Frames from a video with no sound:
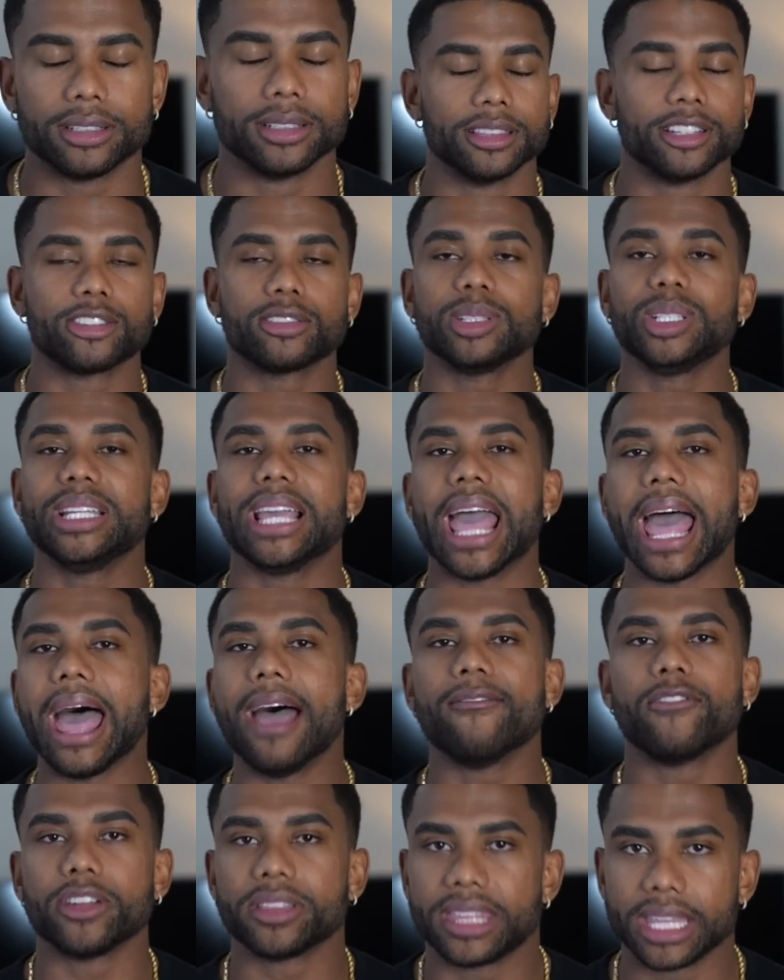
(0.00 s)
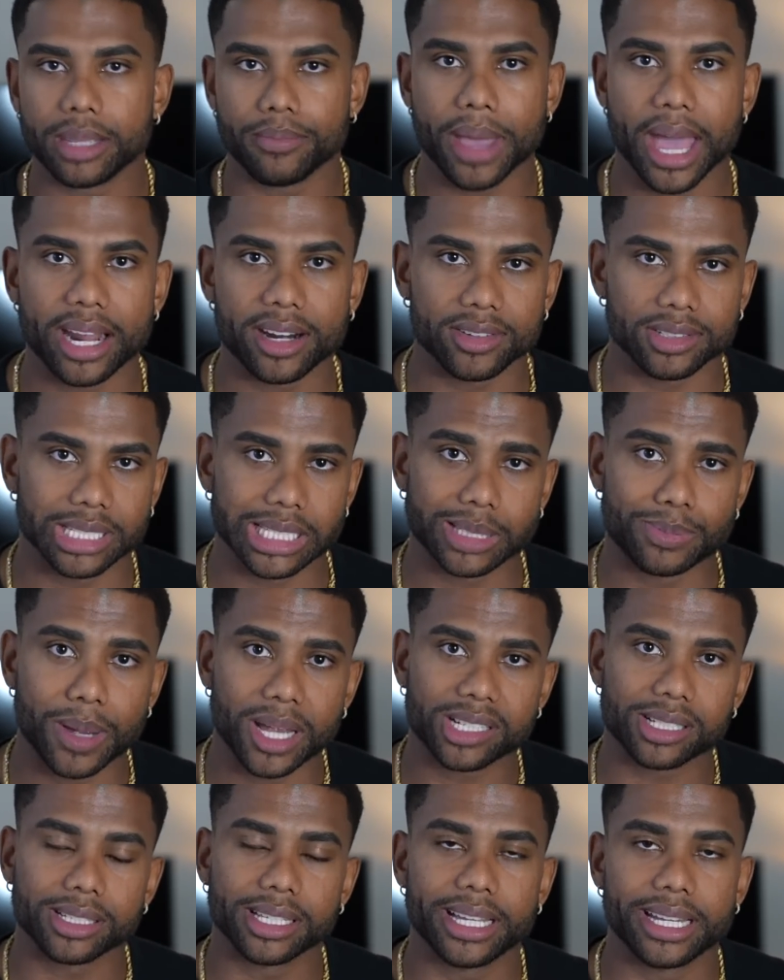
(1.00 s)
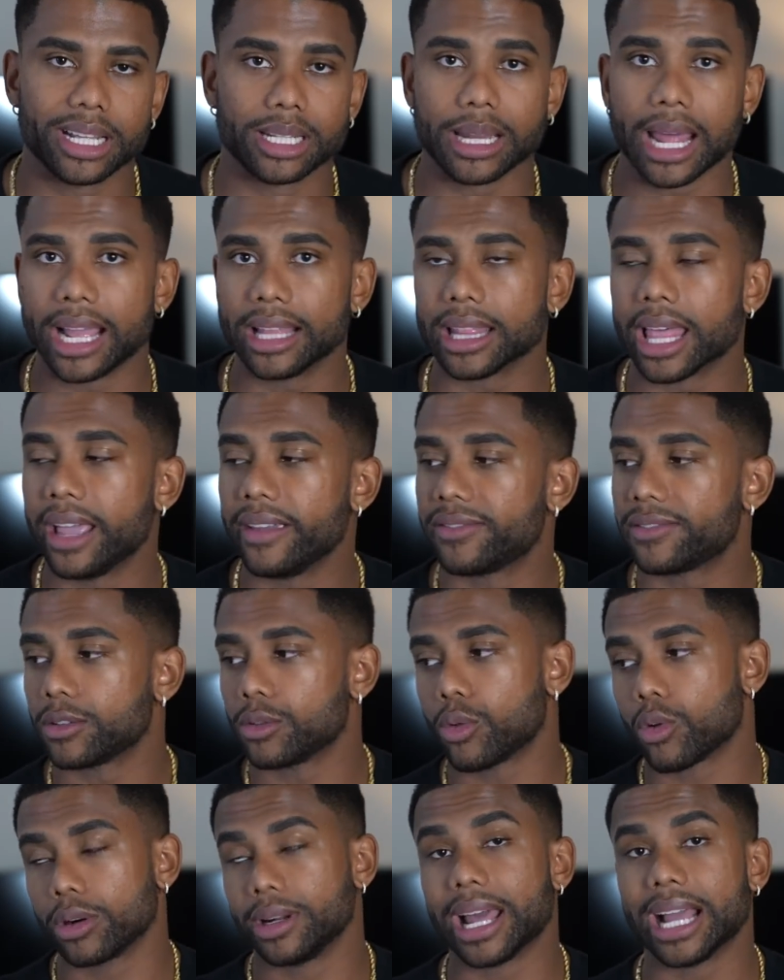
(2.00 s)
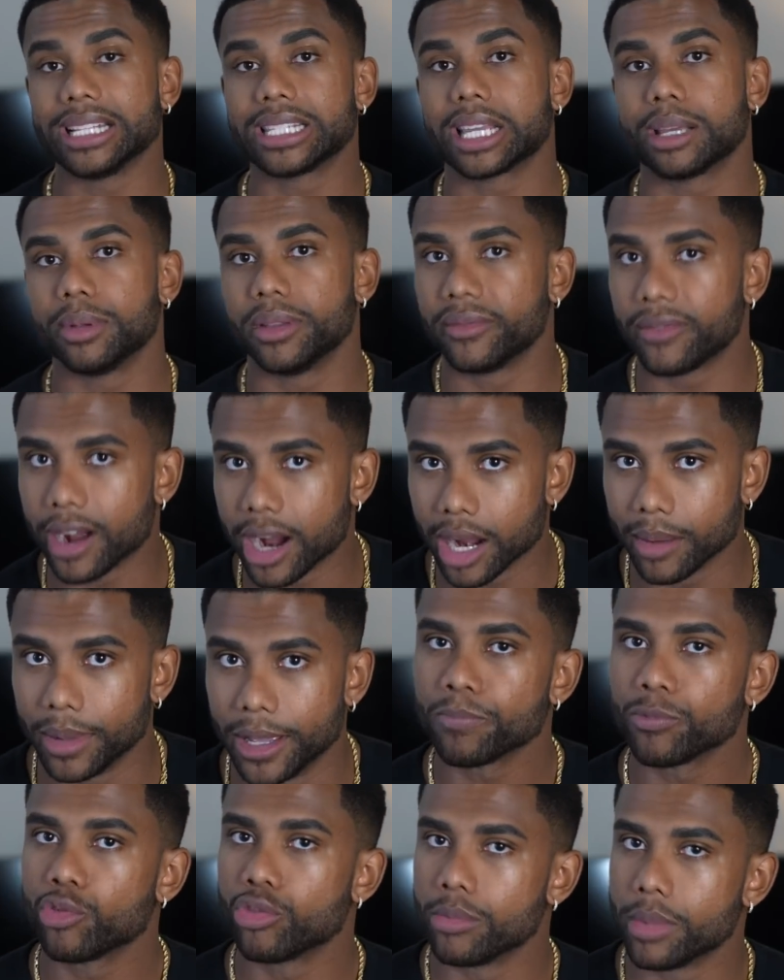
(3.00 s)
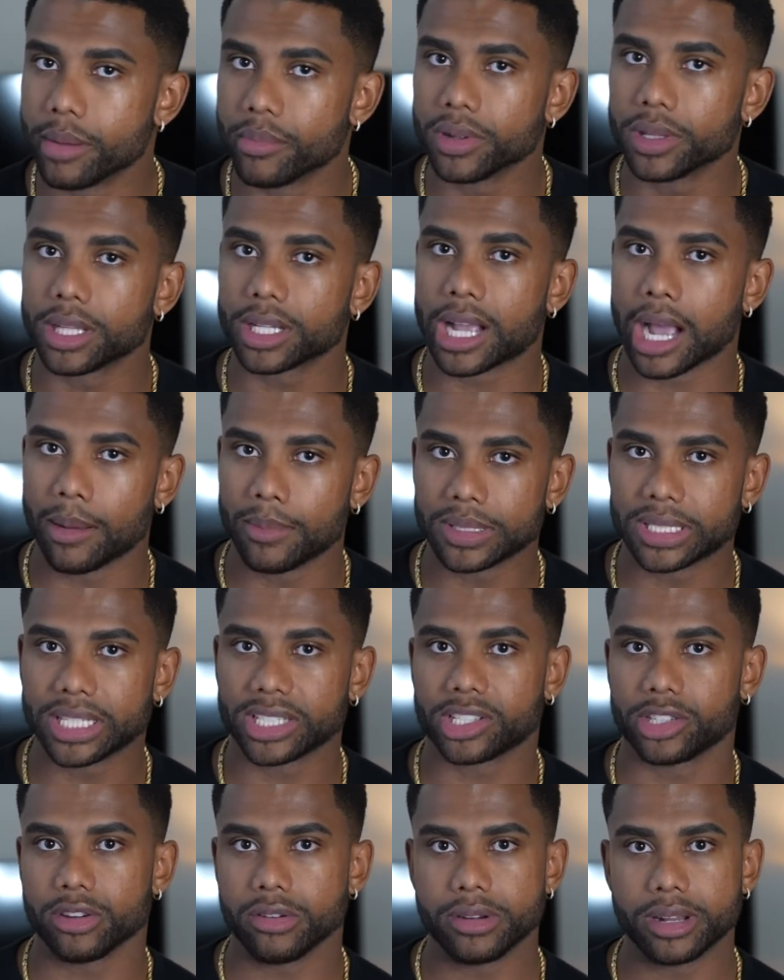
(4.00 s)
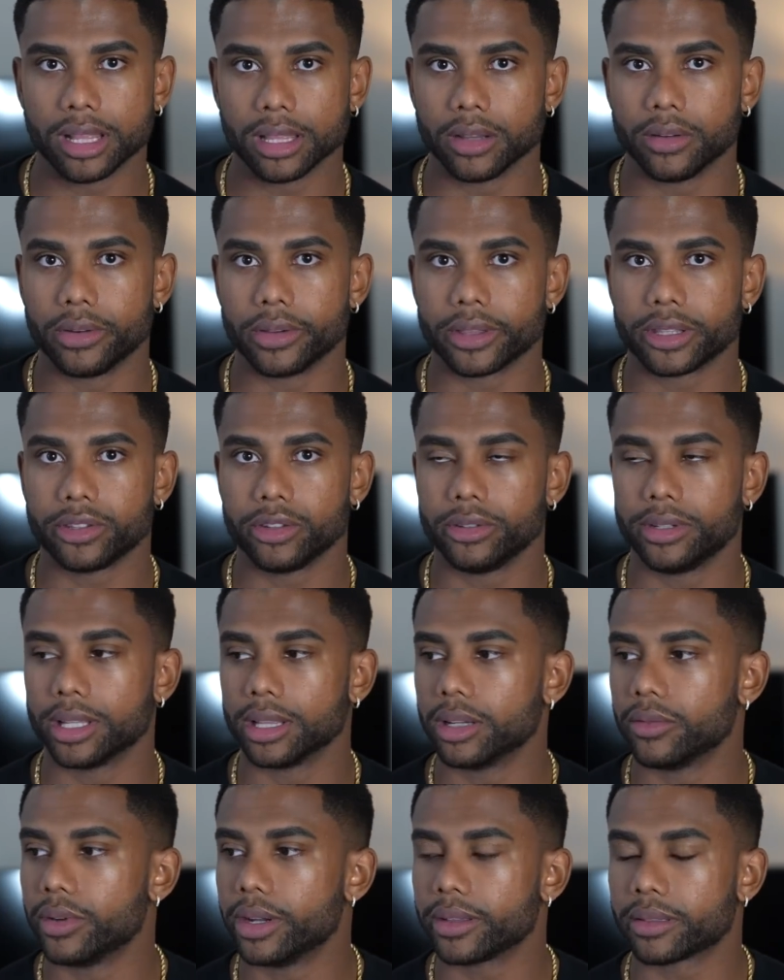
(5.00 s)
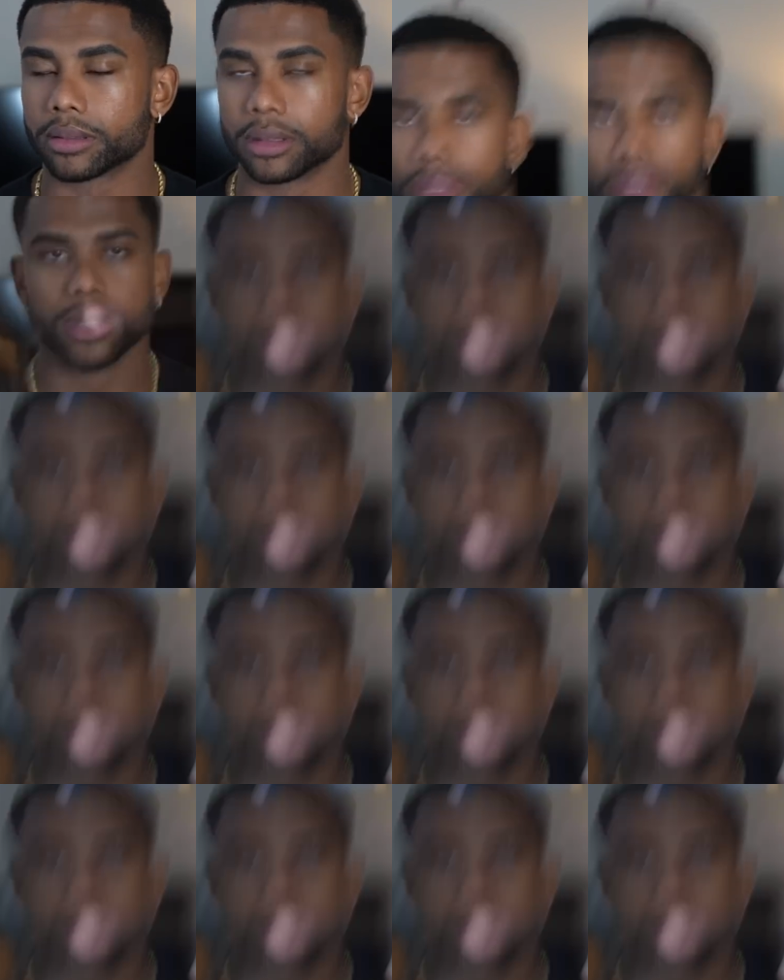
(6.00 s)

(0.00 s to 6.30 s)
Literally everything matters, especially in a nightlife or nighttime environment. Remember the competition you're dealing with. You're dealing with,